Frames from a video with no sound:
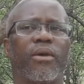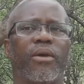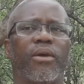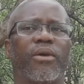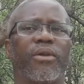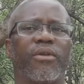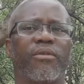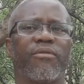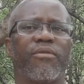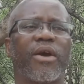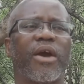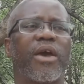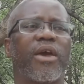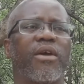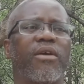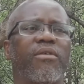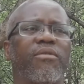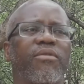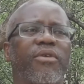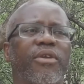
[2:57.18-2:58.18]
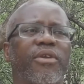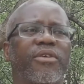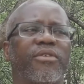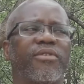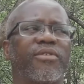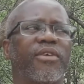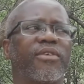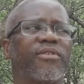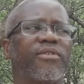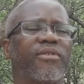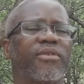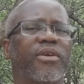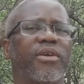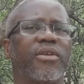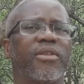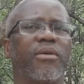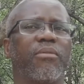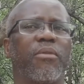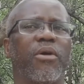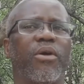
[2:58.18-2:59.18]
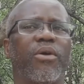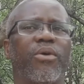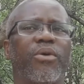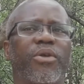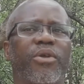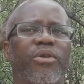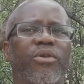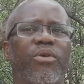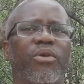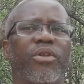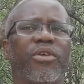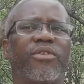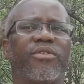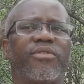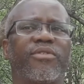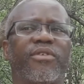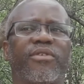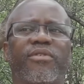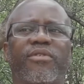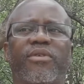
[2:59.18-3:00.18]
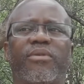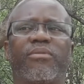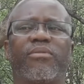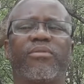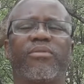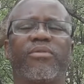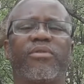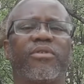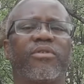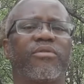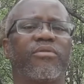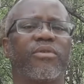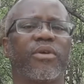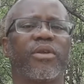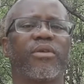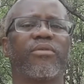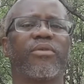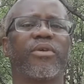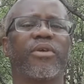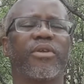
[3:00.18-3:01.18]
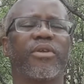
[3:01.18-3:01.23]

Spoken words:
revive and resuscitate the Maori knowledge systems is very, very